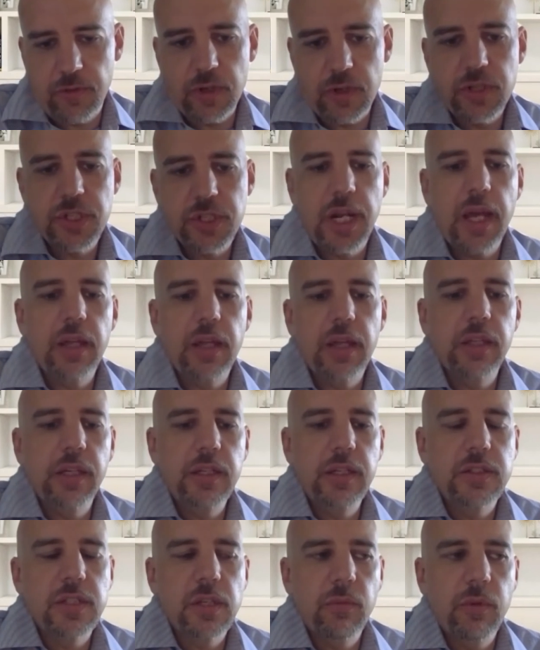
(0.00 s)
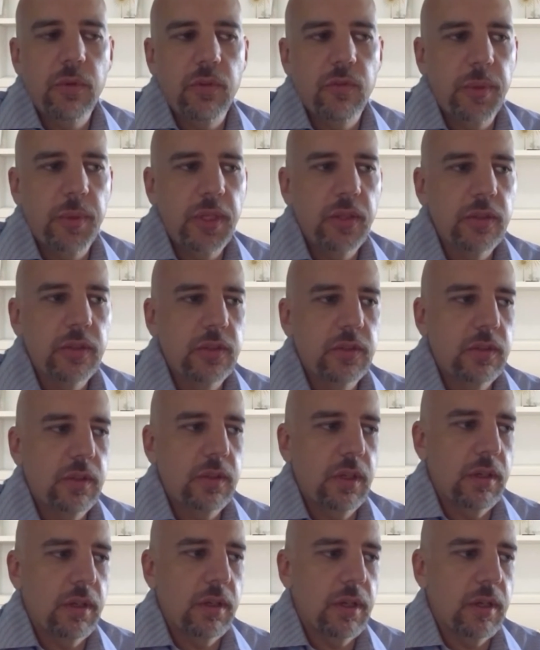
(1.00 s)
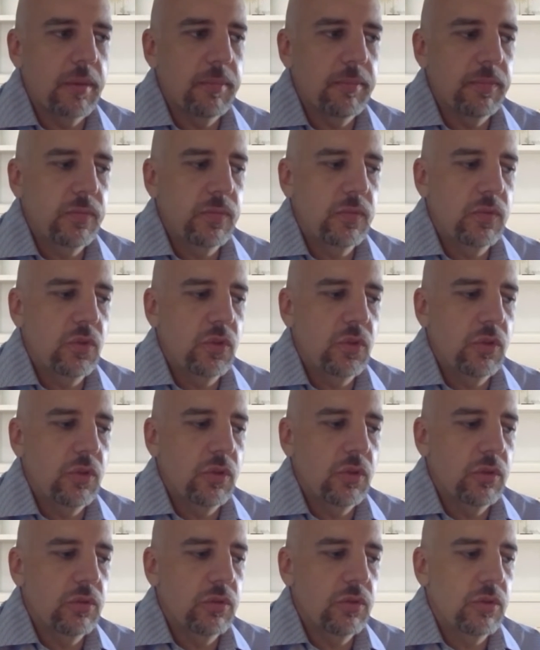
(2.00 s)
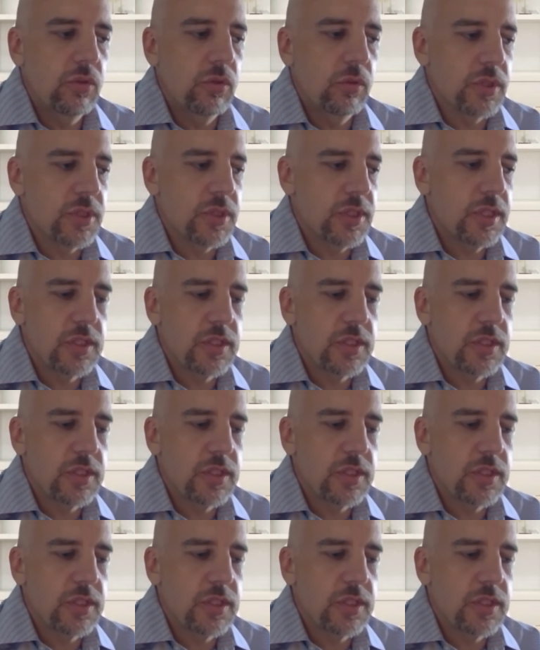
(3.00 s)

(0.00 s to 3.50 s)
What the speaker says: functionalities that we've built to